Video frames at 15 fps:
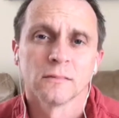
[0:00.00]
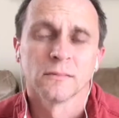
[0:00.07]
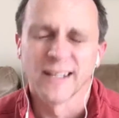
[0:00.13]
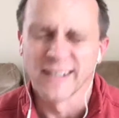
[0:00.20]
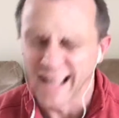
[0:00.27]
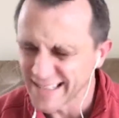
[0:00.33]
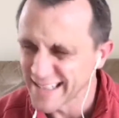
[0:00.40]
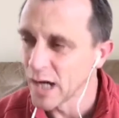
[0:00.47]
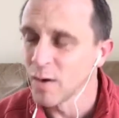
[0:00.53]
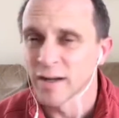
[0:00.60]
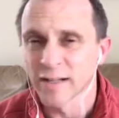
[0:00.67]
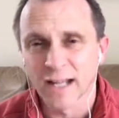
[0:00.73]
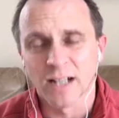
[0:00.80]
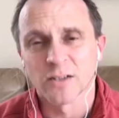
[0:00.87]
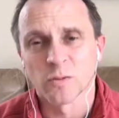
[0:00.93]
And that's how I
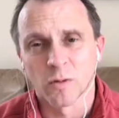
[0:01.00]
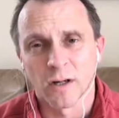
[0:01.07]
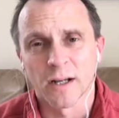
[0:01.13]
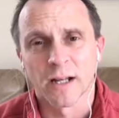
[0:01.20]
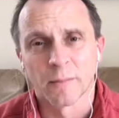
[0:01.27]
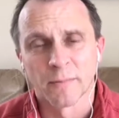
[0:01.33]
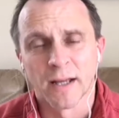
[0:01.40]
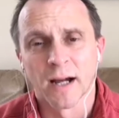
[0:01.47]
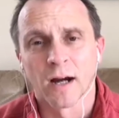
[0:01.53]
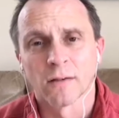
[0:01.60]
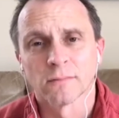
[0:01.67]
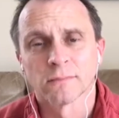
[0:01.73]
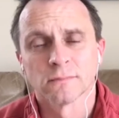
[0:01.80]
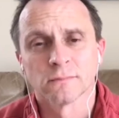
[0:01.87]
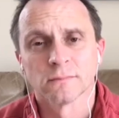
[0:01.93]
got to where I am now.
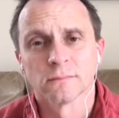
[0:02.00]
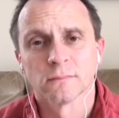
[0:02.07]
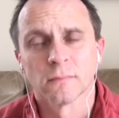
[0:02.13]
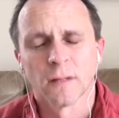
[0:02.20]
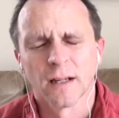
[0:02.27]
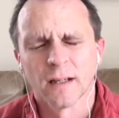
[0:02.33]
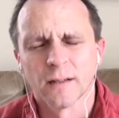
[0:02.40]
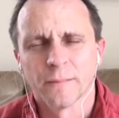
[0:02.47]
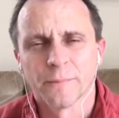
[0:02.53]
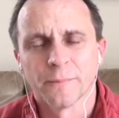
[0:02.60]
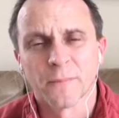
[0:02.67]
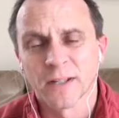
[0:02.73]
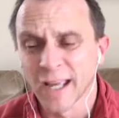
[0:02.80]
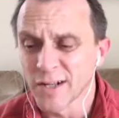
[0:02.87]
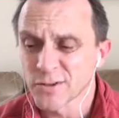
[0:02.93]

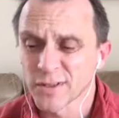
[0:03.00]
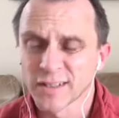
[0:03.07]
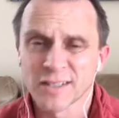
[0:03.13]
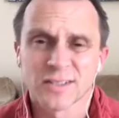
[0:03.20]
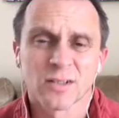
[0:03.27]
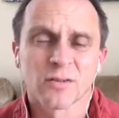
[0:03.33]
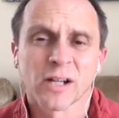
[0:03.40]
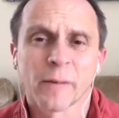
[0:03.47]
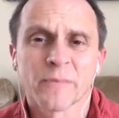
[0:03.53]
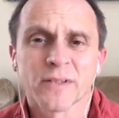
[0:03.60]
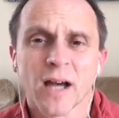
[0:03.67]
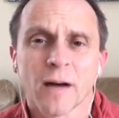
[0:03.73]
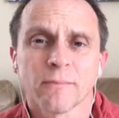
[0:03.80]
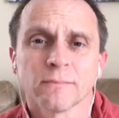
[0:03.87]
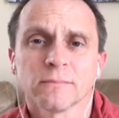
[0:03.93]
Occasionally that still comes
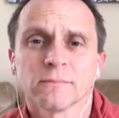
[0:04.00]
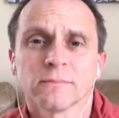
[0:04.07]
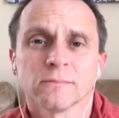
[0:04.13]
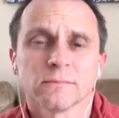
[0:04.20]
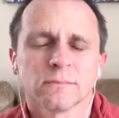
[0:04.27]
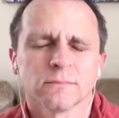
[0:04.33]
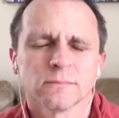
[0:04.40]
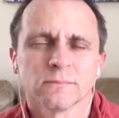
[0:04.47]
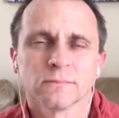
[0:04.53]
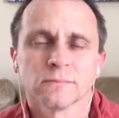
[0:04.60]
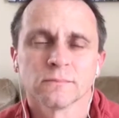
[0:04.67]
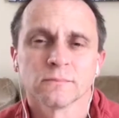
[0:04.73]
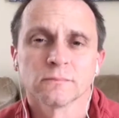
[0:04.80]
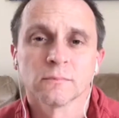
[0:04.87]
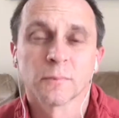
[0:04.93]
up.
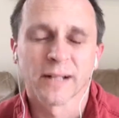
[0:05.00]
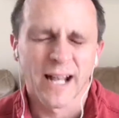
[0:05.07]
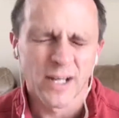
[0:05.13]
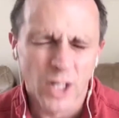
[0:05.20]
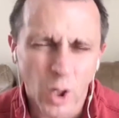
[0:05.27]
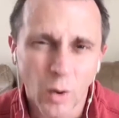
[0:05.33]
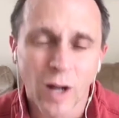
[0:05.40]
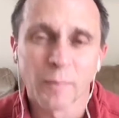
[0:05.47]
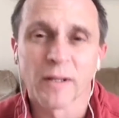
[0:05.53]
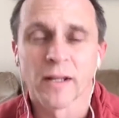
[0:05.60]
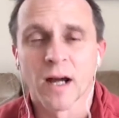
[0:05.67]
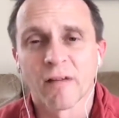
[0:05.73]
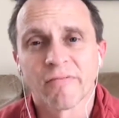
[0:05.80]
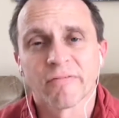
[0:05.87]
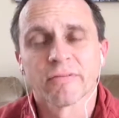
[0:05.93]
But I know I'm
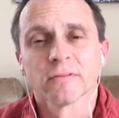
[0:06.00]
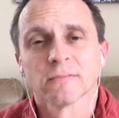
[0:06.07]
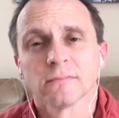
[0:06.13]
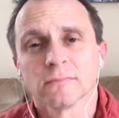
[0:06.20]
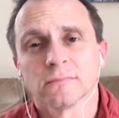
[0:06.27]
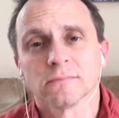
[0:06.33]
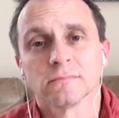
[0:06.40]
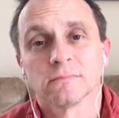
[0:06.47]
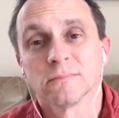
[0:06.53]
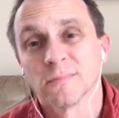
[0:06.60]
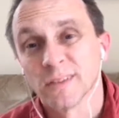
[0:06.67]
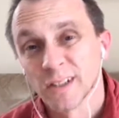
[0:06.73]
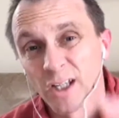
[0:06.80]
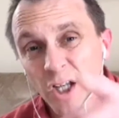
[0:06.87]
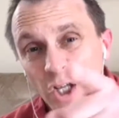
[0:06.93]
enough.
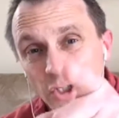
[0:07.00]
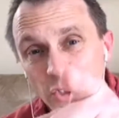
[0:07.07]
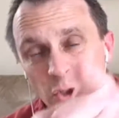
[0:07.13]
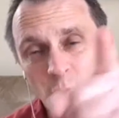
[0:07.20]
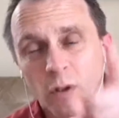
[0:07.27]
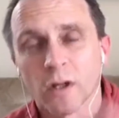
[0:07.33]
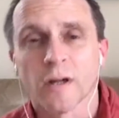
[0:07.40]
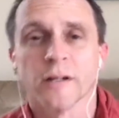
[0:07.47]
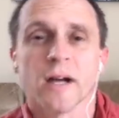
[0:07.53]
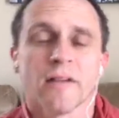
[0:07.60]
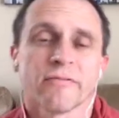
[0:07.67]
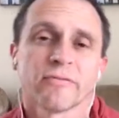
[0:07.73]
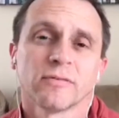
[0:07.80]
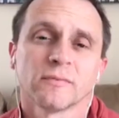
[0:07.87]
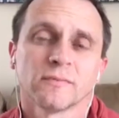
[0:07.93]
And you are enough.